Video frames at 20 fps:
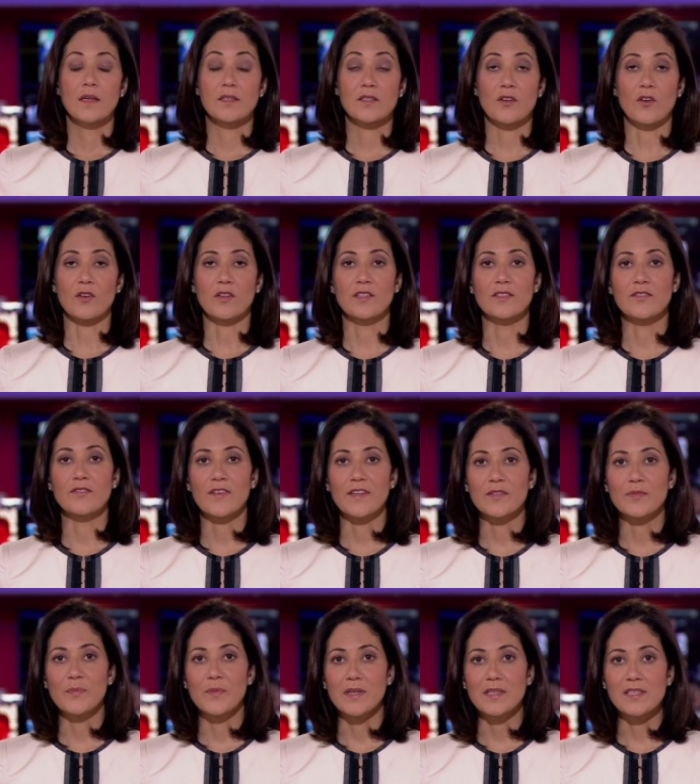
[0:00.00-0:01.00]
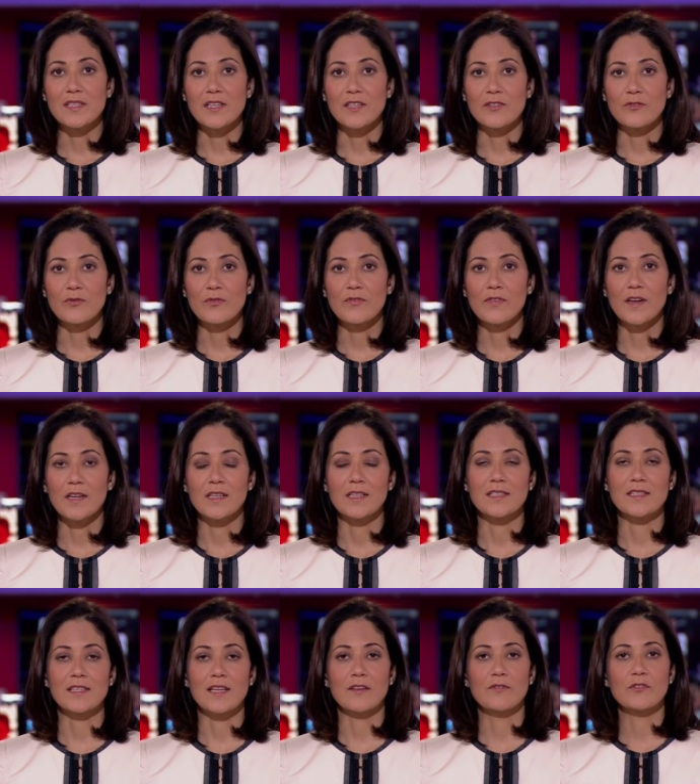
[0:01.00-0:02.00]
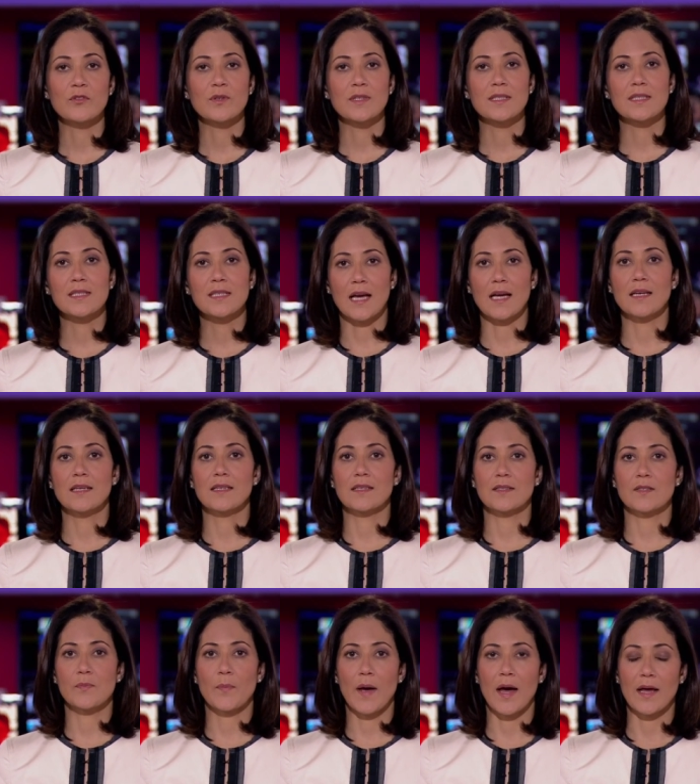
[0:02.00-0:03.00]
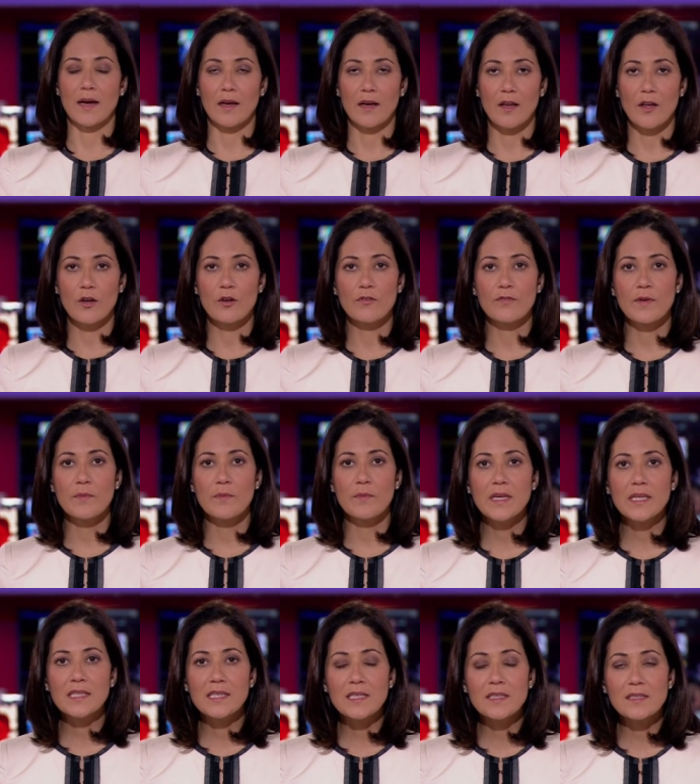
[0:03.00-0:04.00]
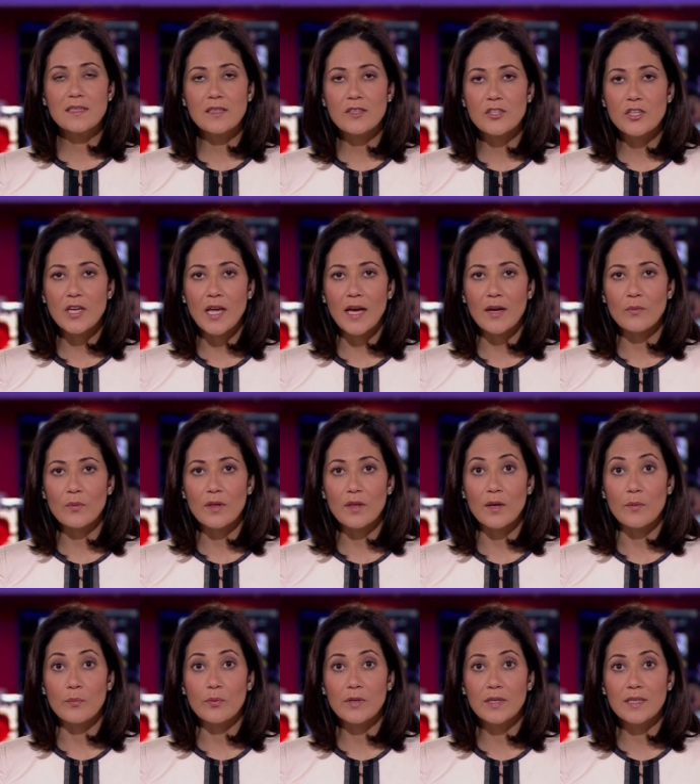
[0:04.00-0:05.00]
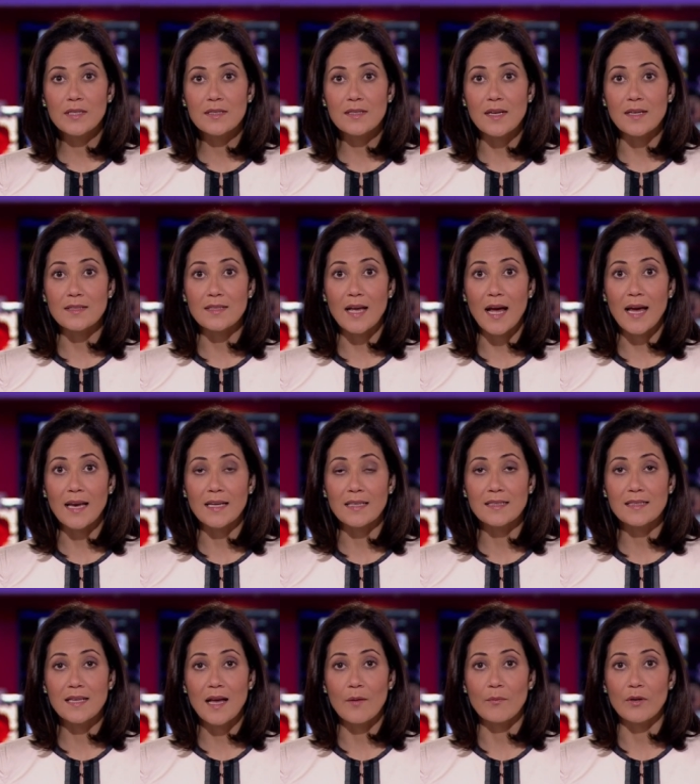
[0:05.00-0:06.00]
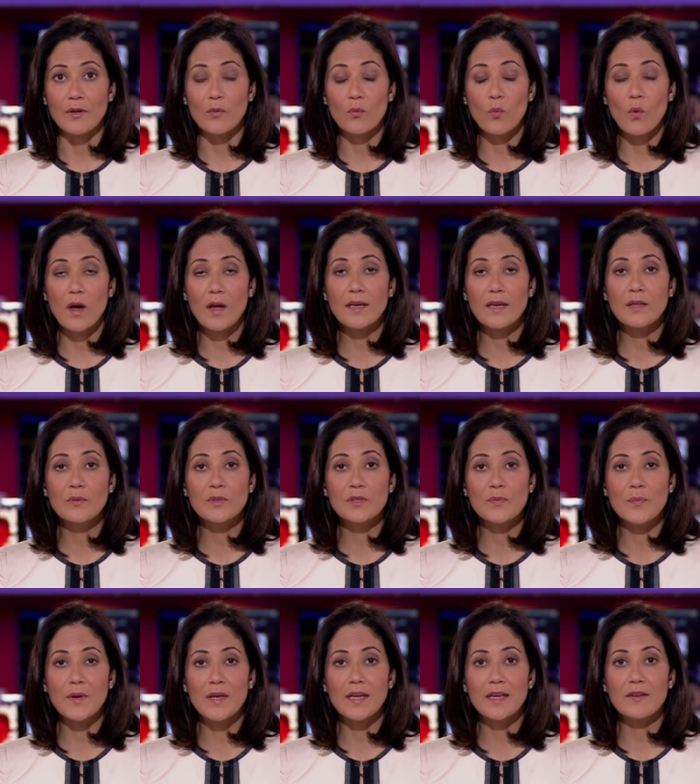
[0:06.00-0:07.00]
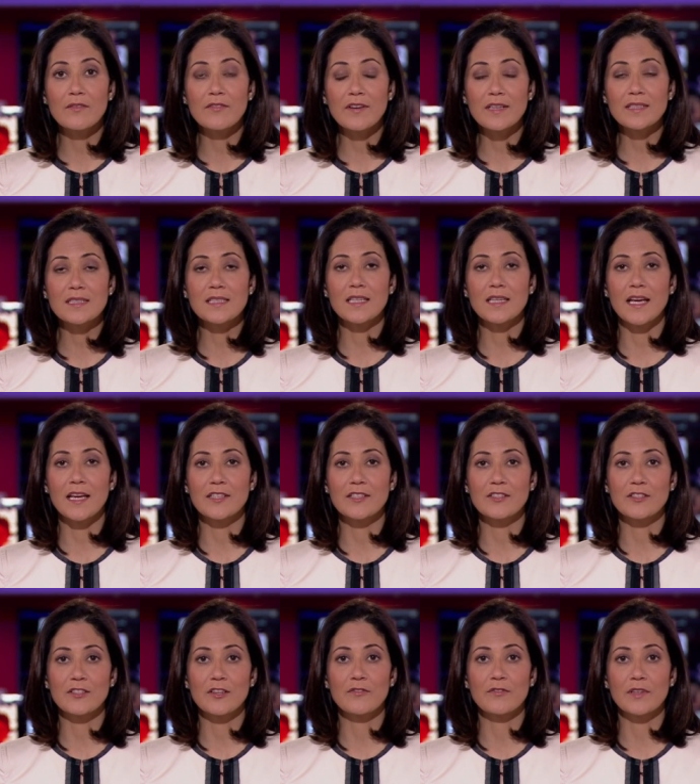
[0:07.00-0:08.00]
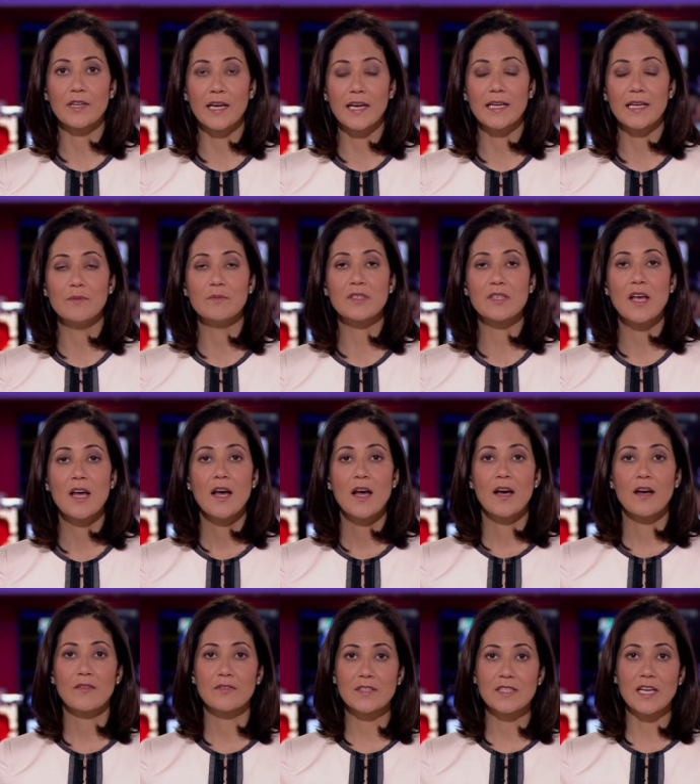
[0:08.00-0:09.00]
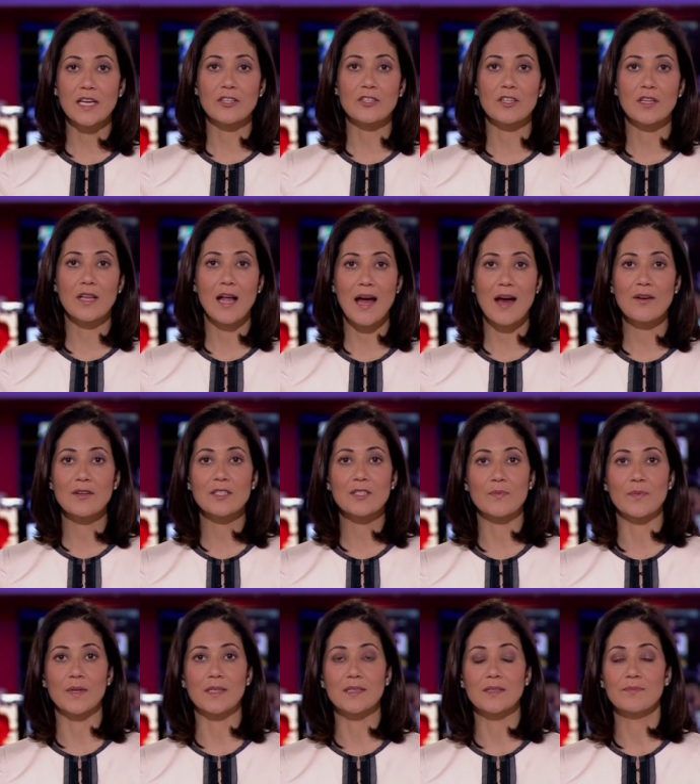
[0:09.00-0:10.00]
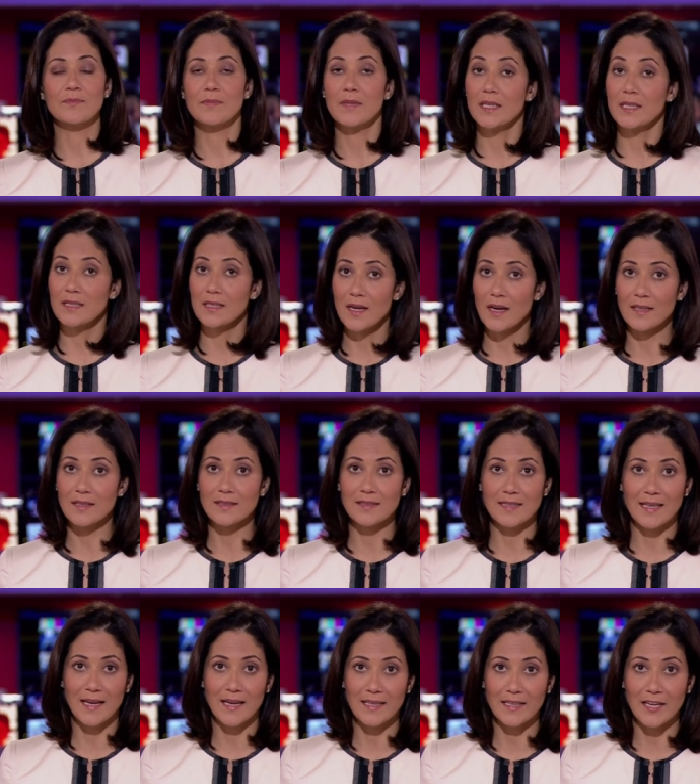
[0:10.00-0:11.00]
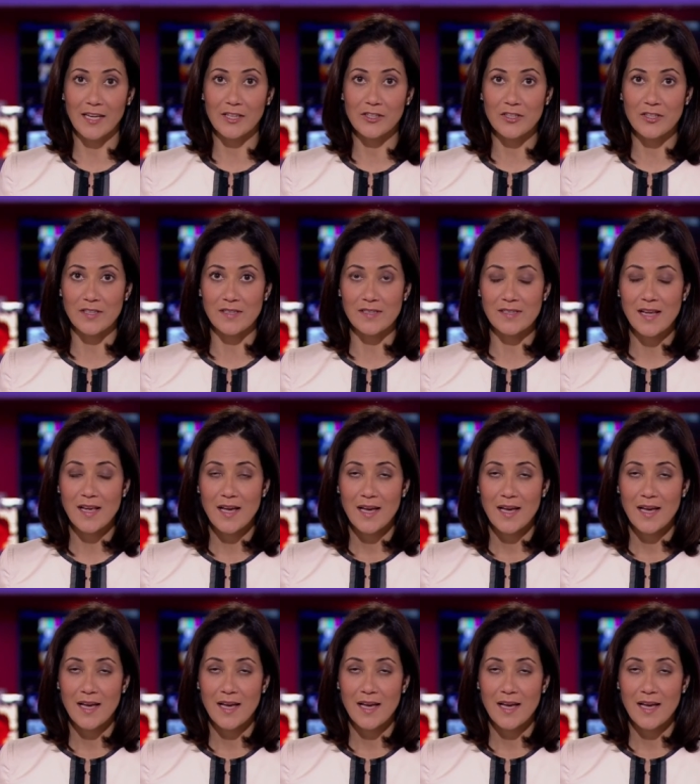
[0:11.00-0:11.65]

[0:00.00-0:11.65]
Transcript: Scotland's First Minister has referred herself to a standards panel over meetings that she had with her predecessor, Alex Salmond, while he was being investigated over claims of sexual harassment. He denies the allegations.